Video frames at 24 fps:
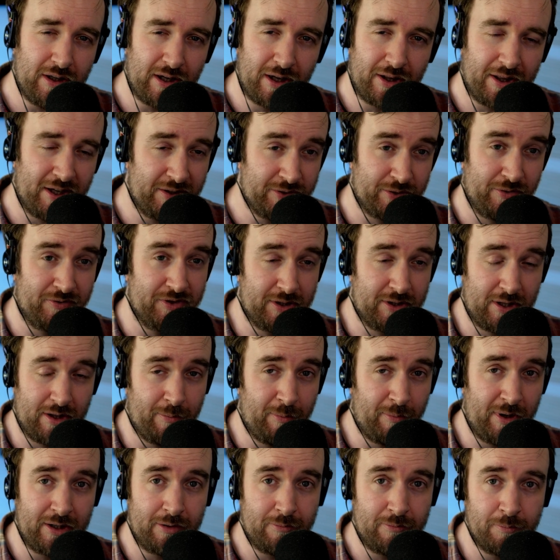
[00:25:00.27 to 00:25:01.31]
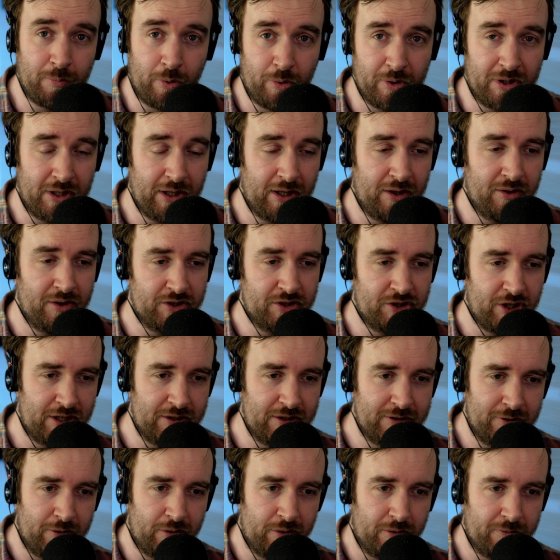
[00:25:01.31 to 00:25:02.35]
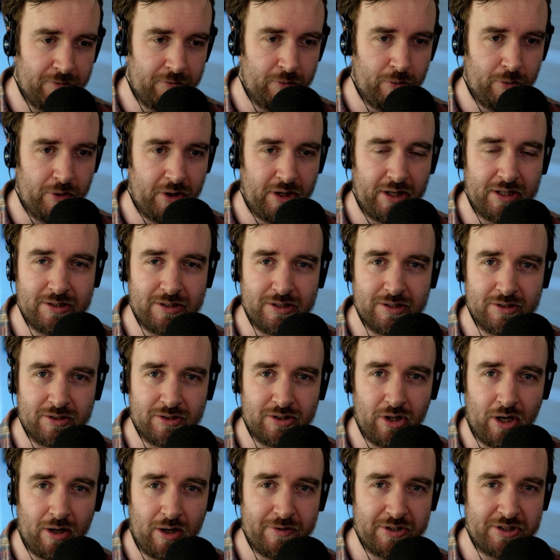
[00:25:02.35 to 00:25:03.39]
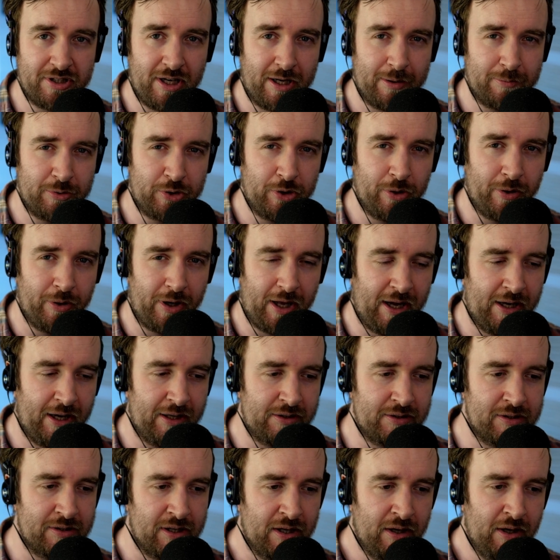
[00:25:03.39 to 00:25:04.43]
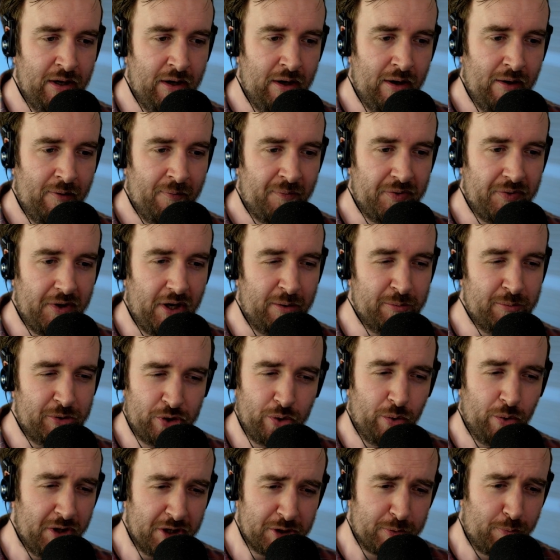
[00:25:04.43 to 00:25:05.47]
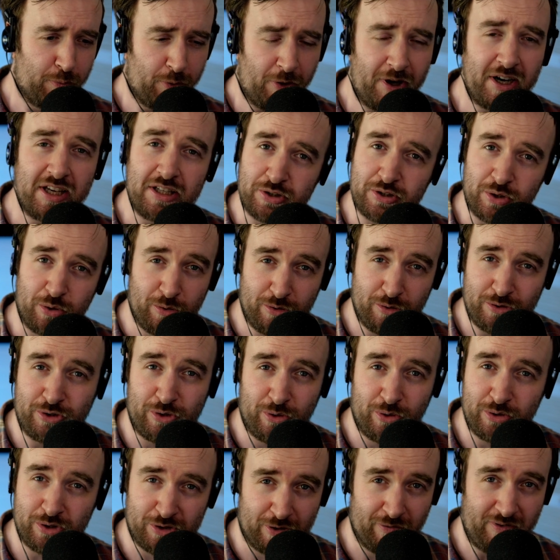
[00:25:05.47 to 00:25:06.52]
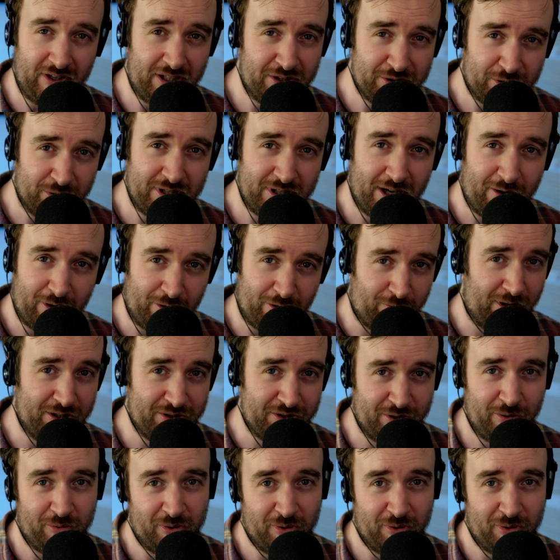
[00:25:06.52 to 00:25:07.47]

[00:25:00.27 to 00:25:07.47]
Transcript: That's obviously the main point in the changelog for the latest Java snapshot, and I'm sure this breaks all sorts of esoteric redstone